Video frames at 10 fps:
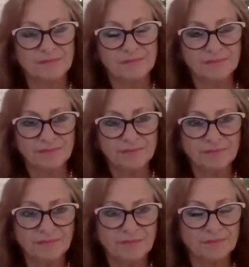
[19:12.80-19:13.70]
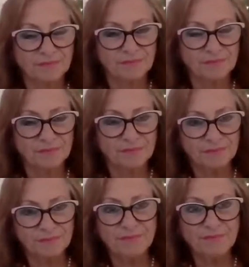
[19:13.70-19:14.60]

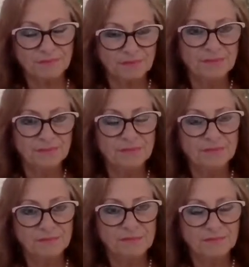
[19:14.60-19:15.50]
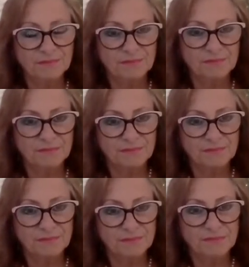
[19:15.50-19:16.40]

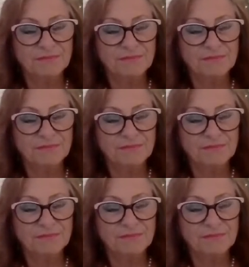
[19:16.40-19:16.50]
The person shown says nothing.